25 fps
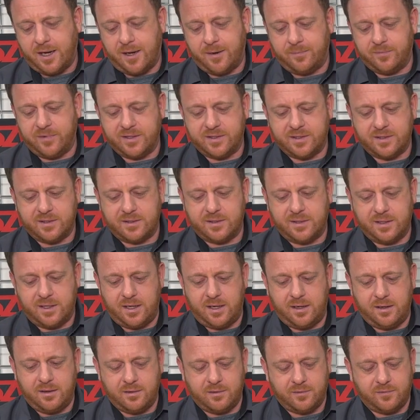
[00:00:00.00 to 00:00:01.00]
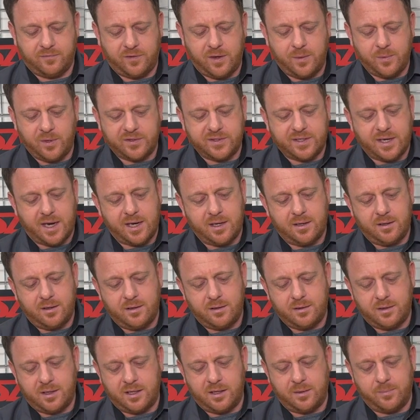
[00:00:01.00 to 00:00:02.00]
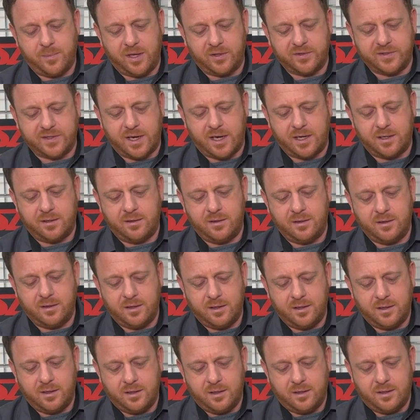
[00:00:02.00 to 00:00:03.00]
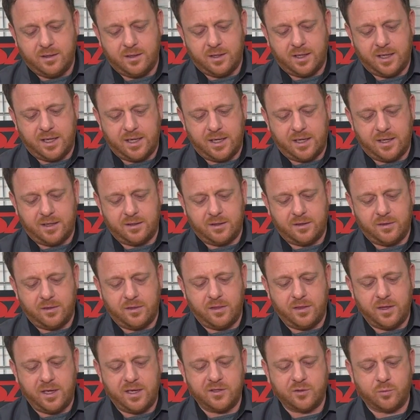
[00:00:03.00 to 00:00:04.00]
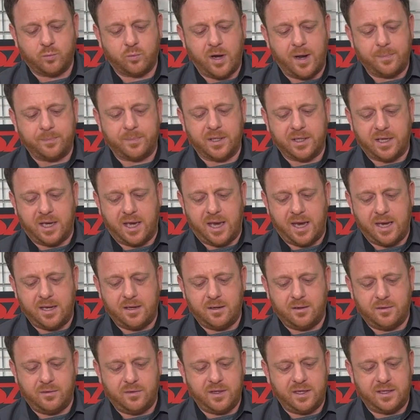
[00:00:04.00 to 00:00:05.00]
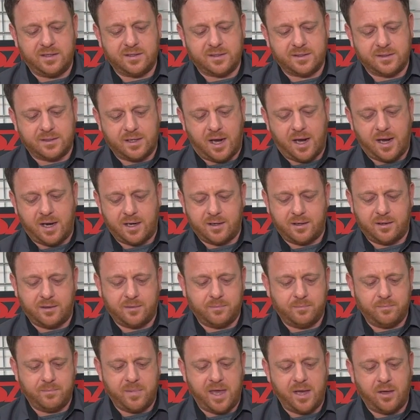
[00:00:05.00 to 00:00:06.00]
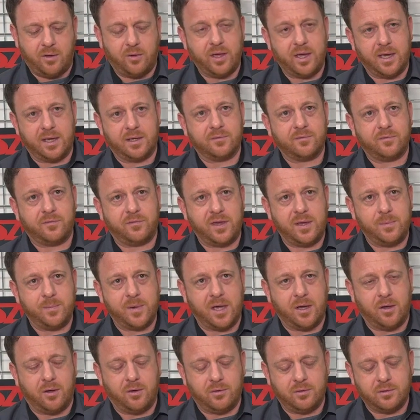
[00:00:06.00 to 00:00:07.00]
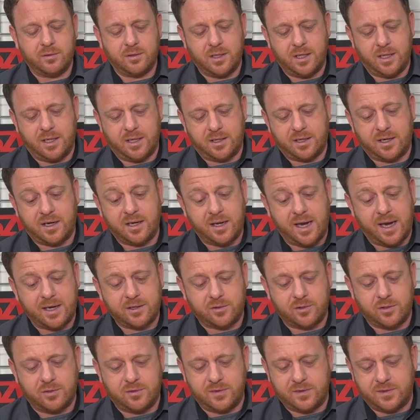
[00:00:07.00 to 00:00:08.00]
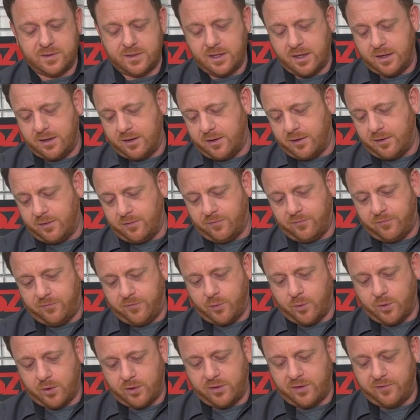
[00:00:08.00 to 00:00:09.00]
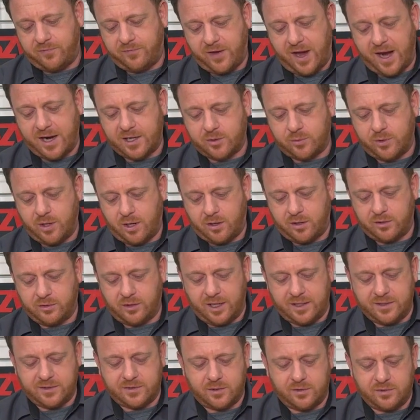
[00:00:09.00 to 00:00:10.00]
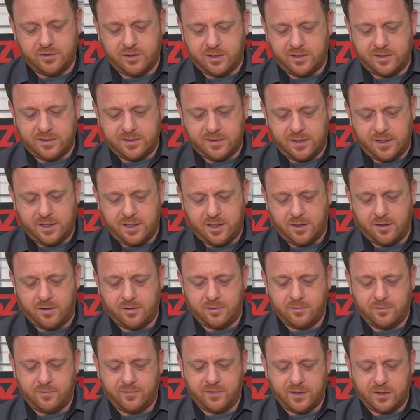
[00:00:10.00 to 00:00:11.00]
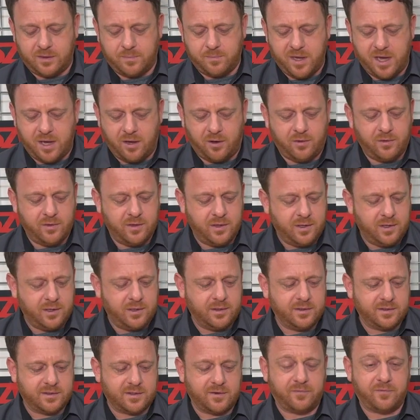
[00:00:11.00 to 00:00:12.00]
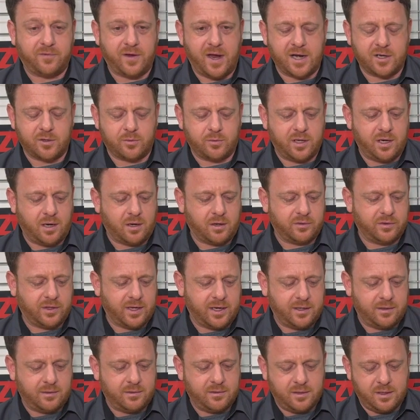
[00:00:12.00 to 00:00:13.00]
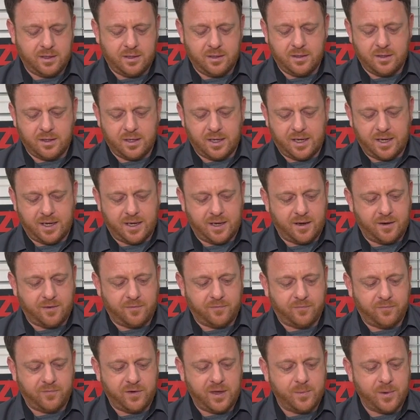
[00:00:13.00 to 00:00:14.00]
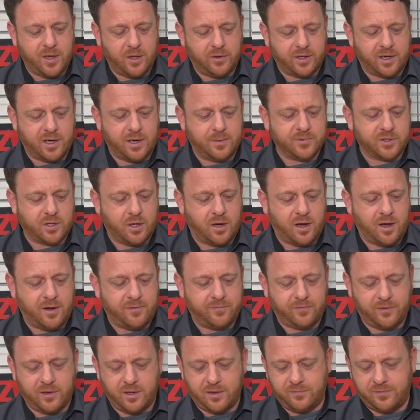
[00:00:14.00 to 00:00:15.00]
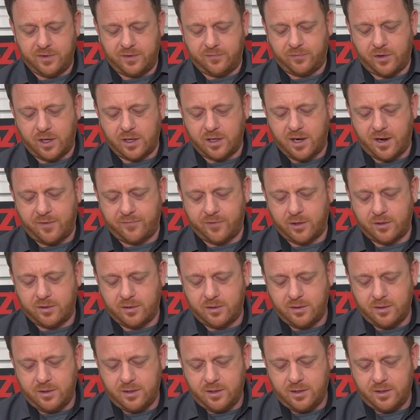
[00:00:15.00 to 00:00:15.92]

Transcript: This is the female side and the male side, and these replicate the stock male and female connectors for the factory hardline. So as you can see here, we've got the male. There's a factory hardline female that comes off of the front cover,